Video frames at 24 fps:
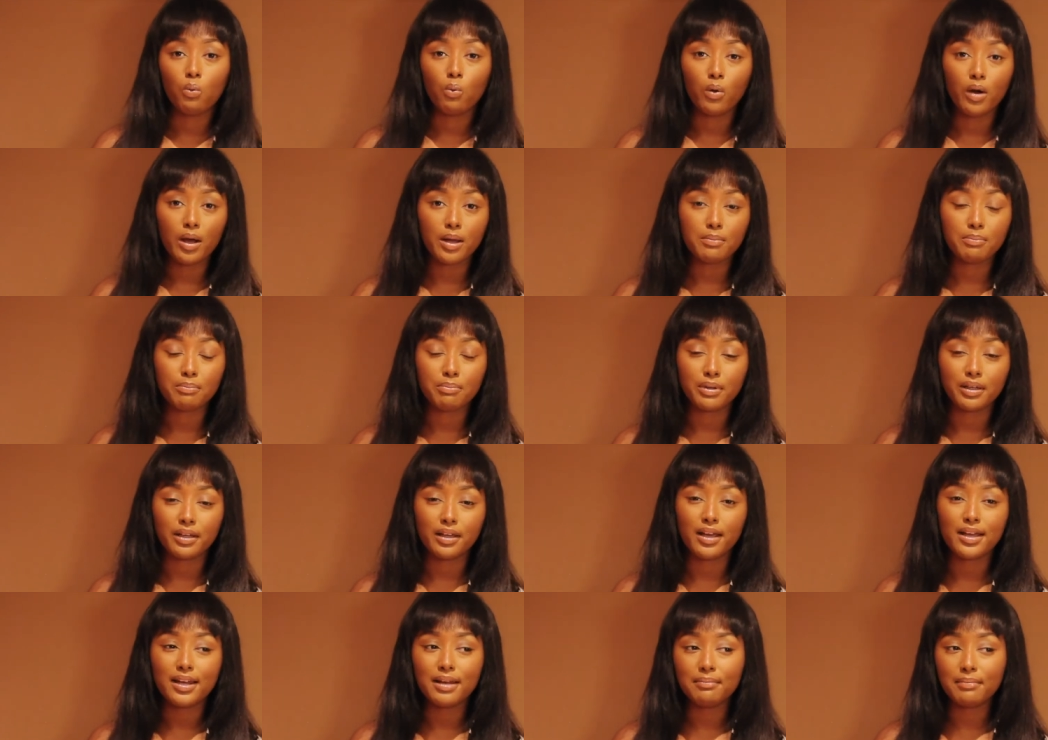would
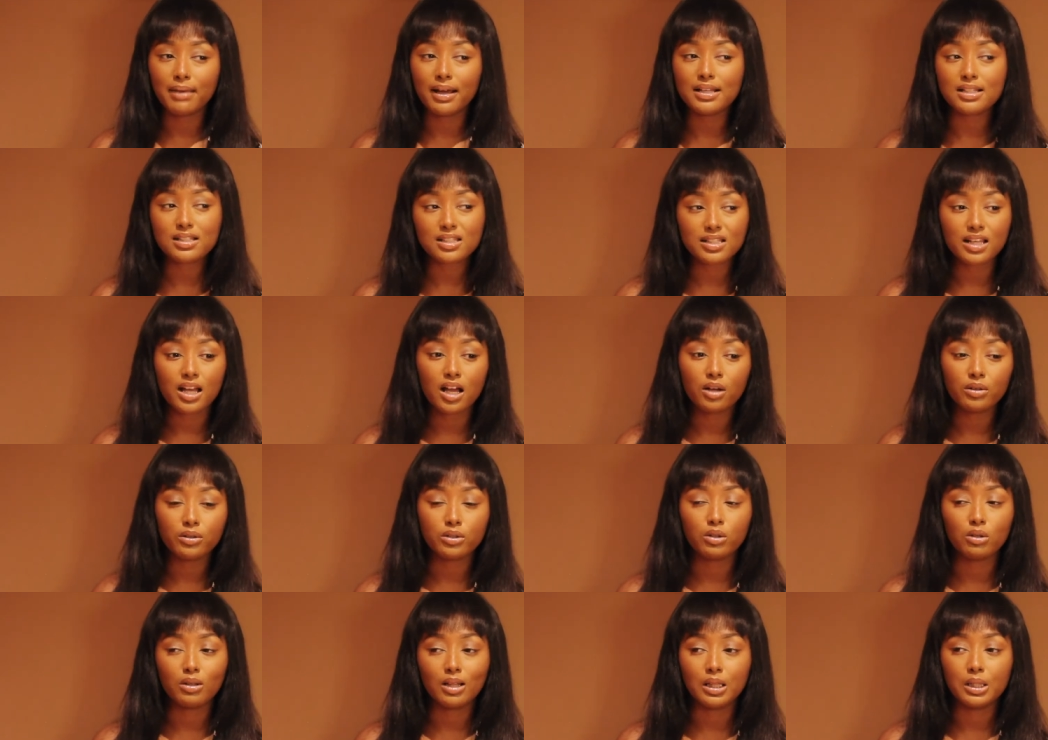be, and it might
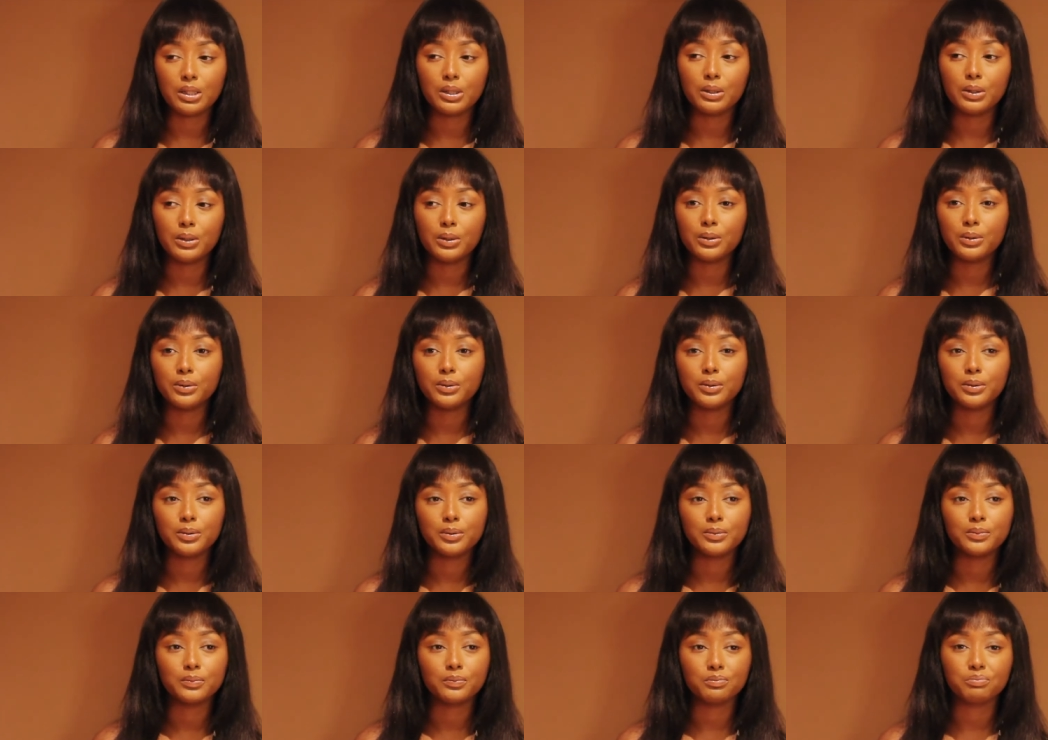sound you know, a little
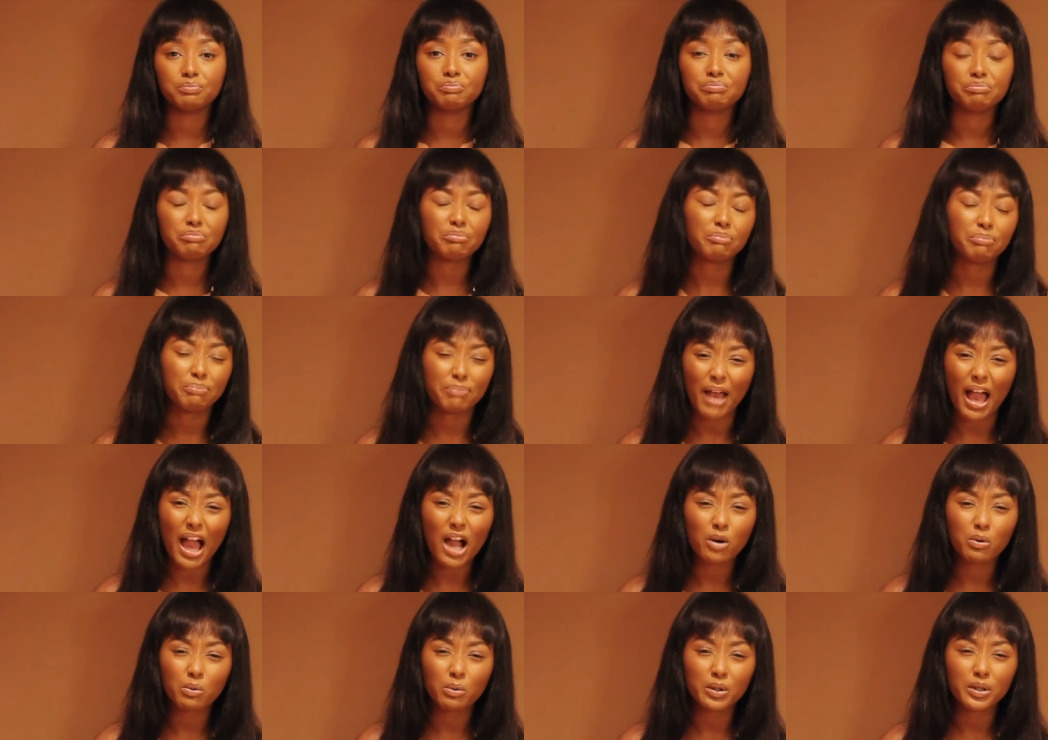
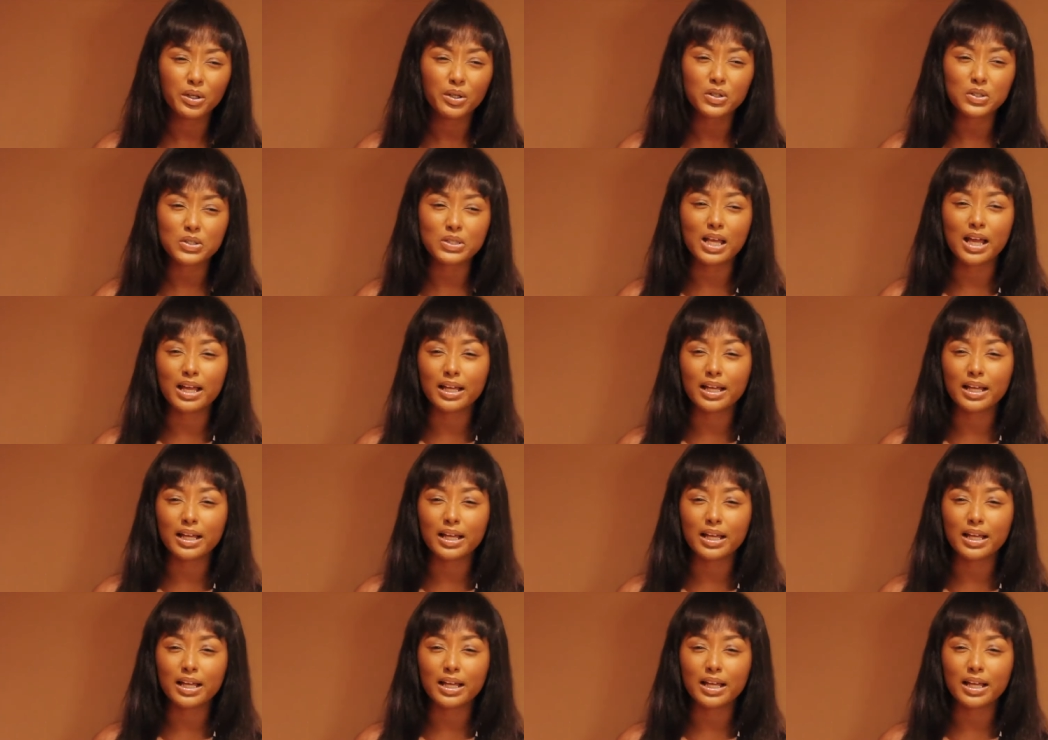backwards, mm-hmm.